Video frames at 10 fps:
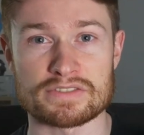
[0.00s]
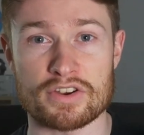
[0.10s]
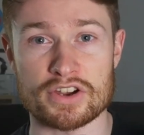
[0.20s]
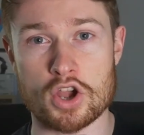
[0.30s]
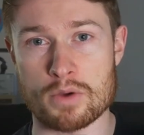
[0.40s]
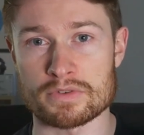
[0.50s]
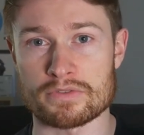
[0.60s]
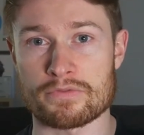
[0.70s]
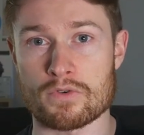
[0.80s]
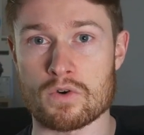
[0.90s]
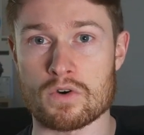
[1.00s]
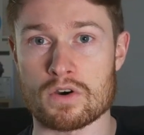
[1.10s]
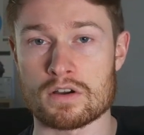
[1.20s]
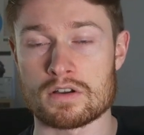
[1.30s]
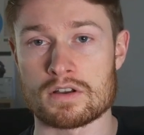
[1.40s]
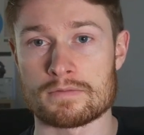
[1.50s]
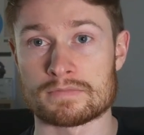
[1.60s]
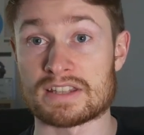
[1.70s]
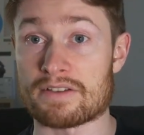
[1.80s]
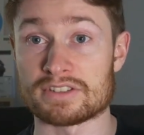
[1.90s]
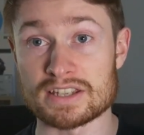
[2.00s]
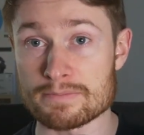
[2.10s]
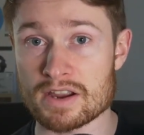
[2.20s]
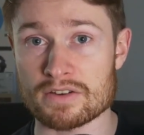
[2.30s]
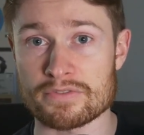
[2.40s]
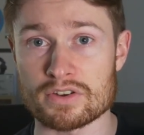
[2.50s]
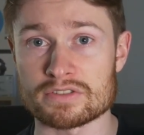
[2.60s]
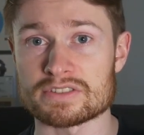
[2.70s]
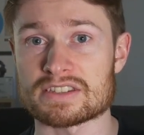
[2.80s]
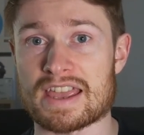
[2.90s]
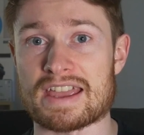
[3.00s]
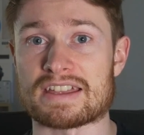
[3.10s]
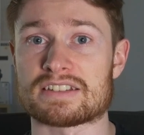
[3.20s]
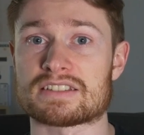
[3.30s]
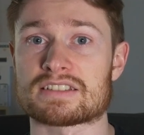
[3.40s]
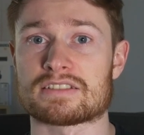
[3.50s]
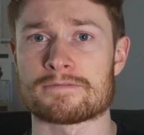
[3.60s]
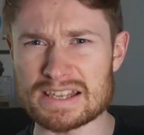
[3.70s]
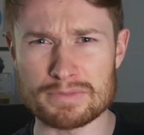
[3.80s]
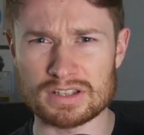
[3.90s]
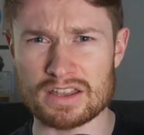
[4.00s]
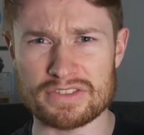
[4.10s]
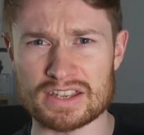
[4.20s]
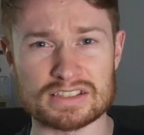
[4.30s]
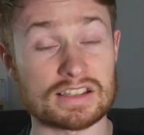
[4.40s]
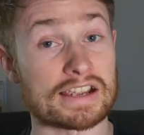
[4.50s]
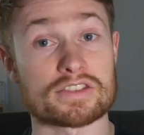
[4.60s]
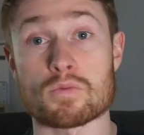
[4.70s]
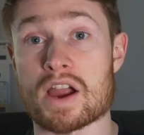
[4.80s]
is very common for lavalier microphones and similar things like the